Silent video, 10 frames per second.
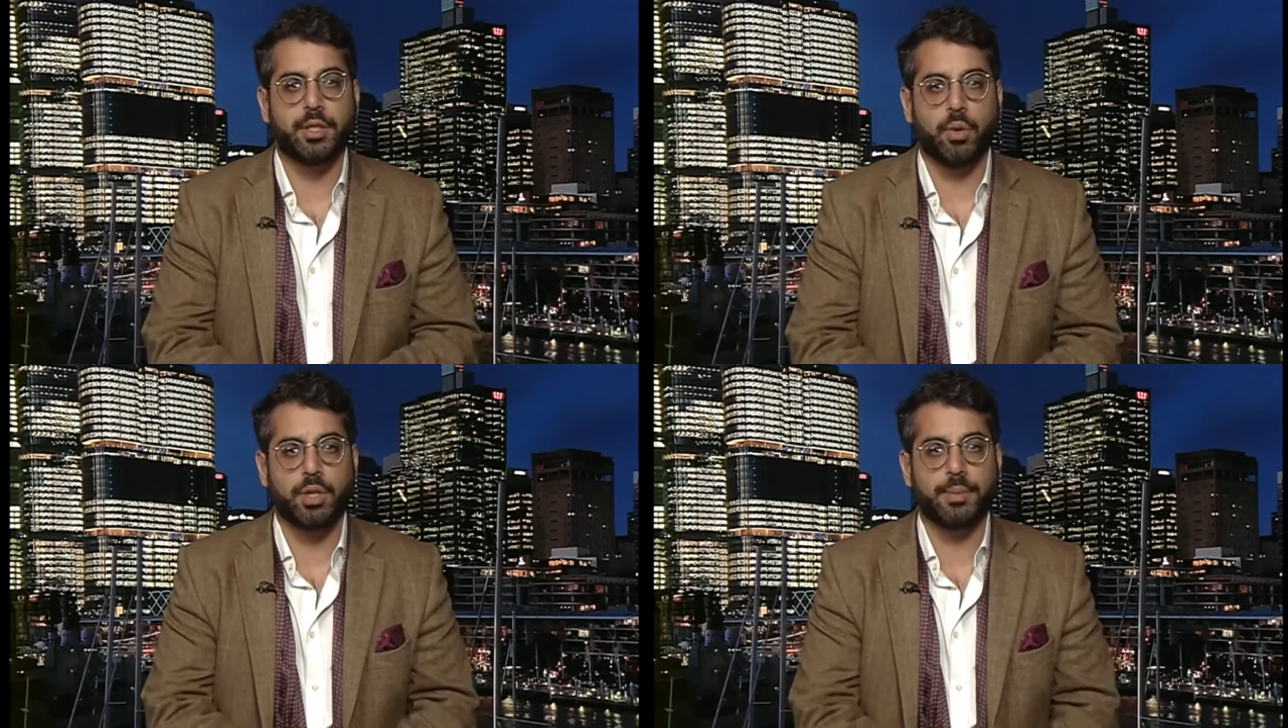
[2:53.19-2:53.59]

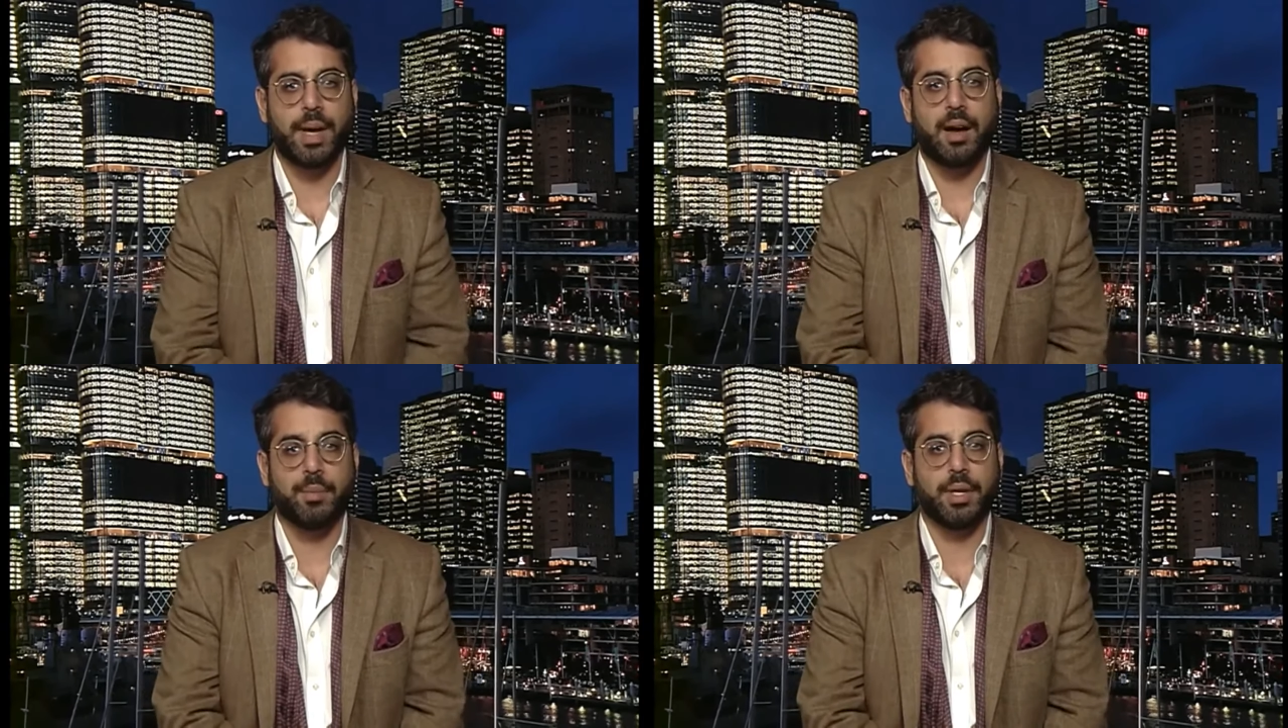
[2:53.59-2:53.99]
talks
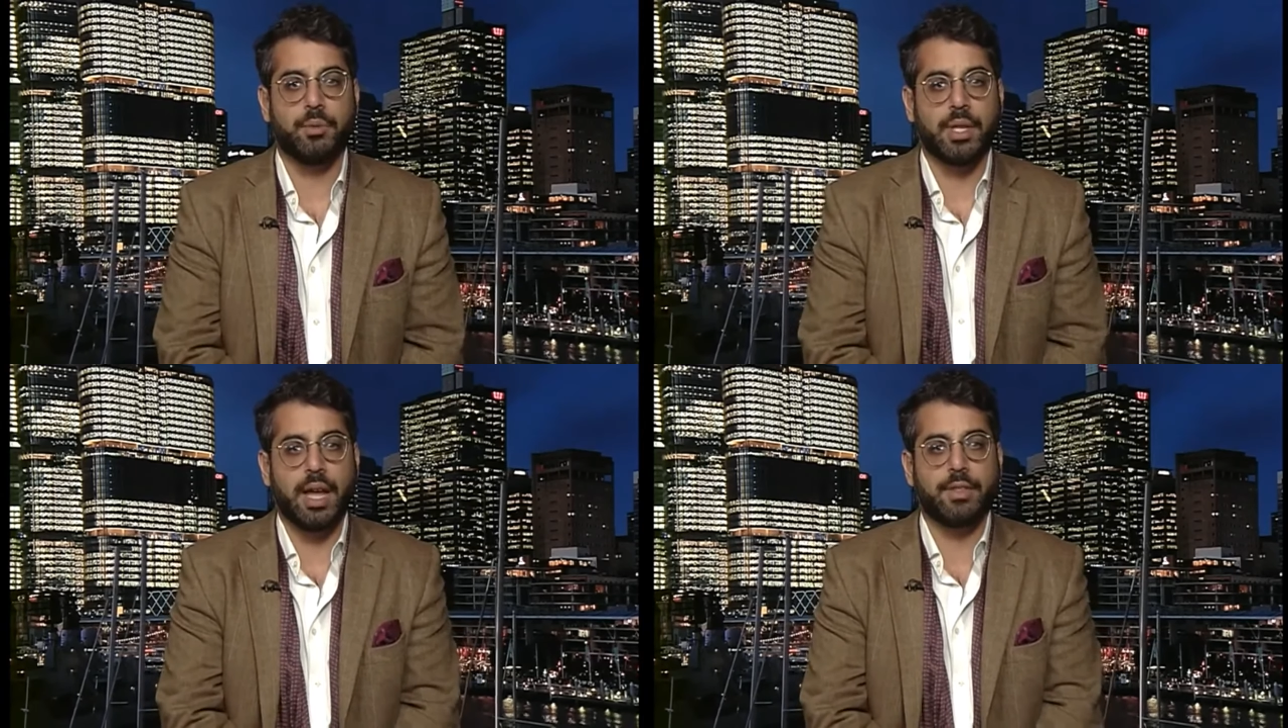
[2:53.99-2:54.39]
about but
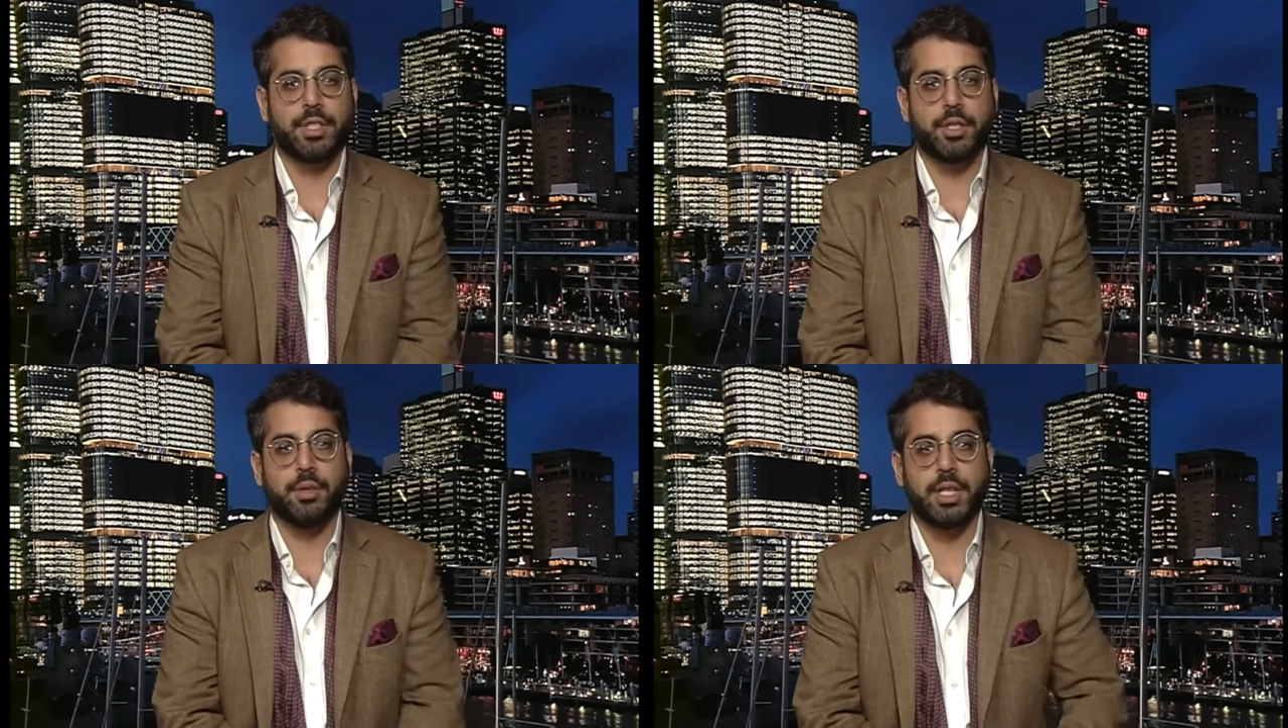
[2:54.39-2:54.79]
would never
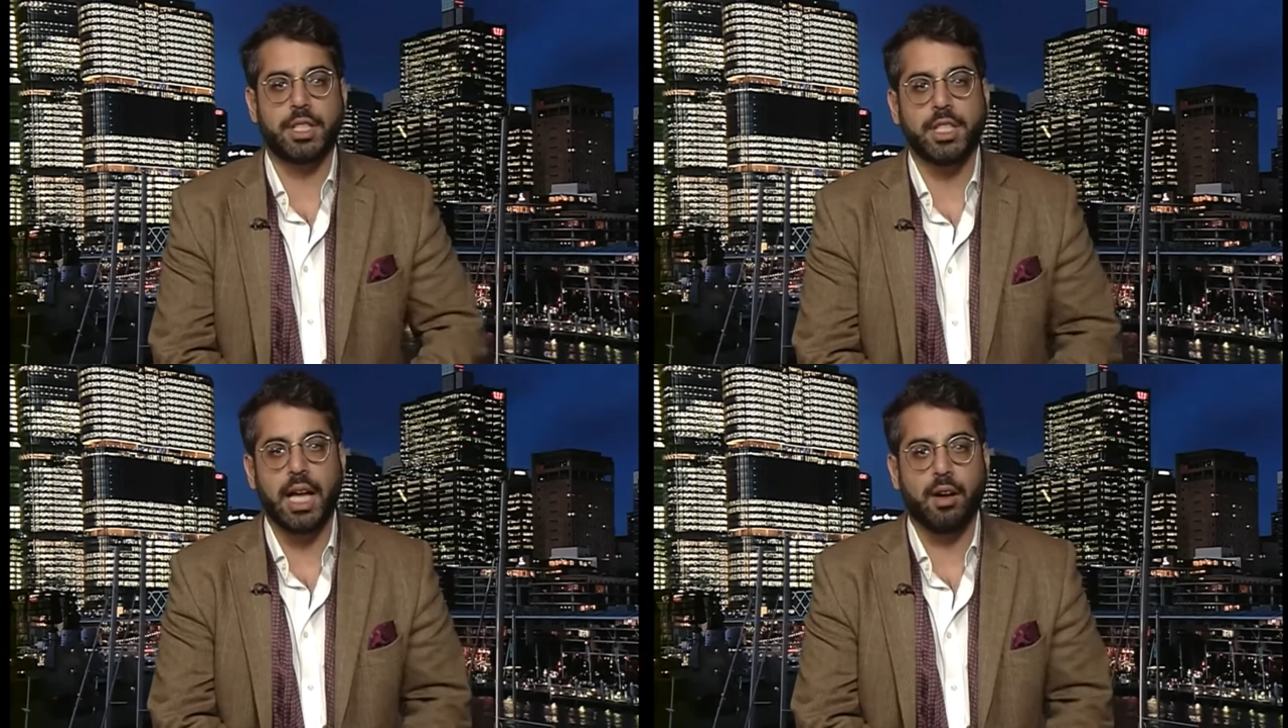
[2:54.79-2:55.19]
do
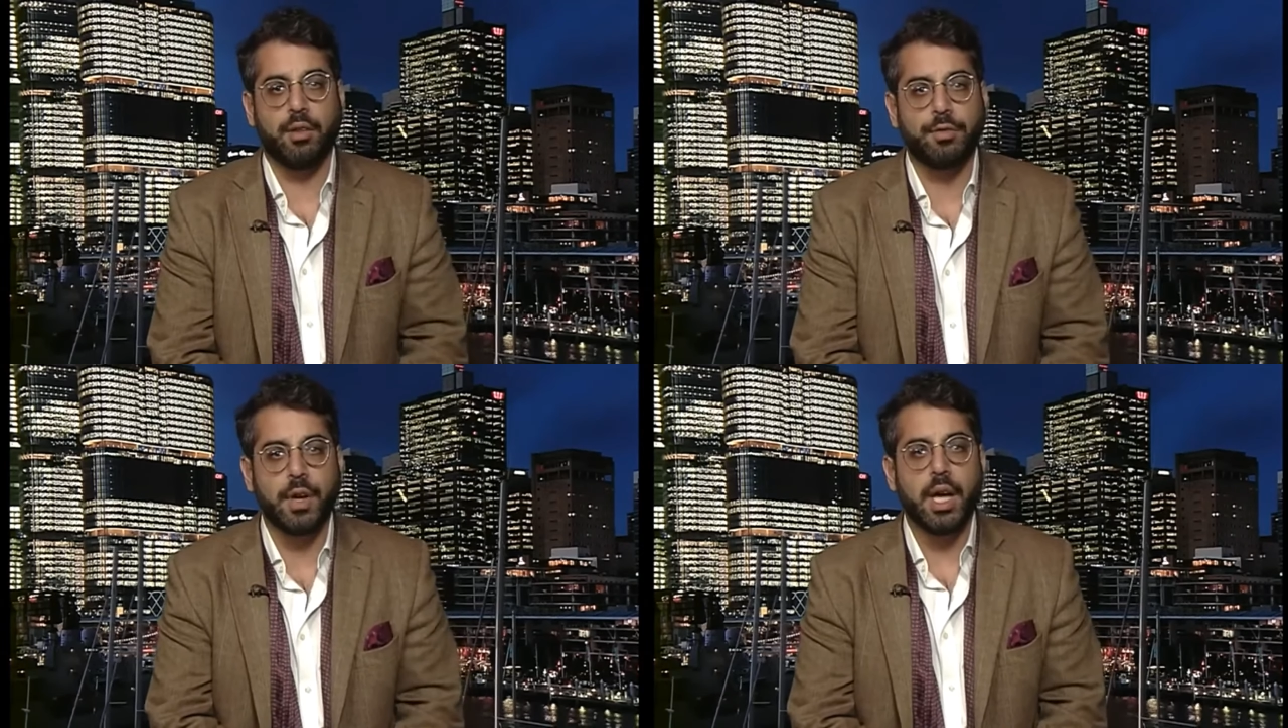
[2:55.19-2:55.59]

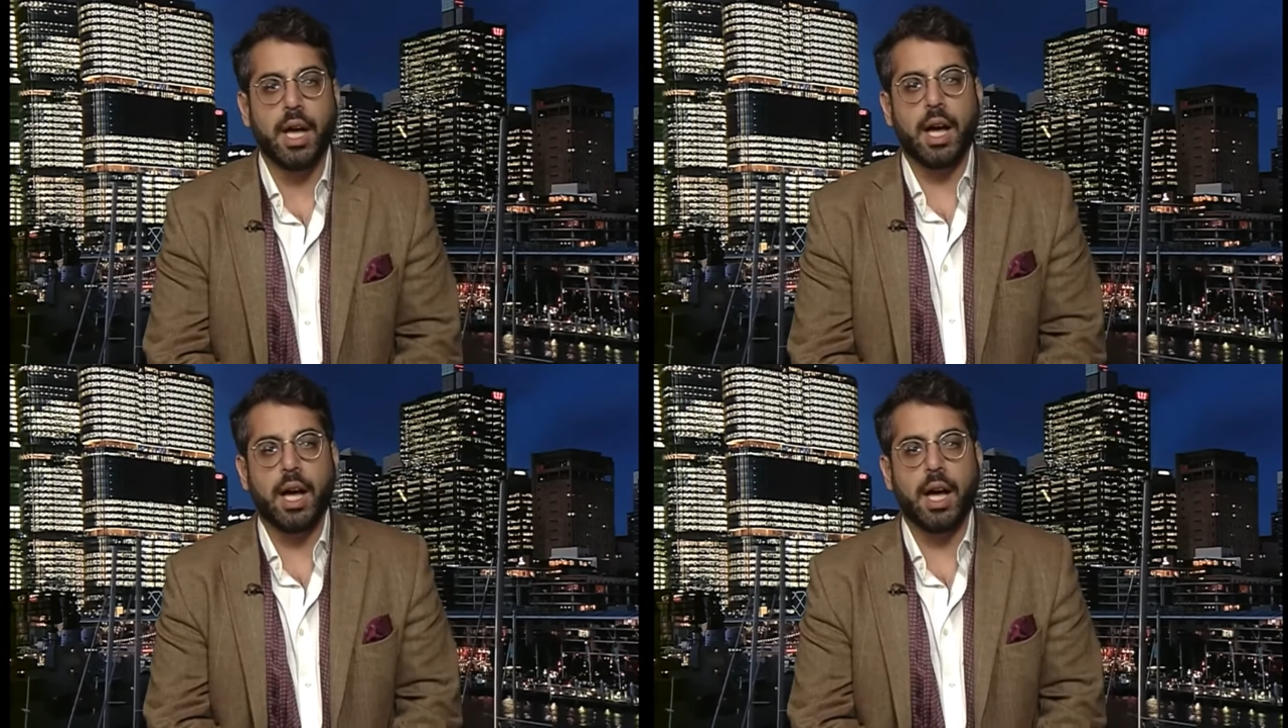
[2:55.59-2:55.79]
herself.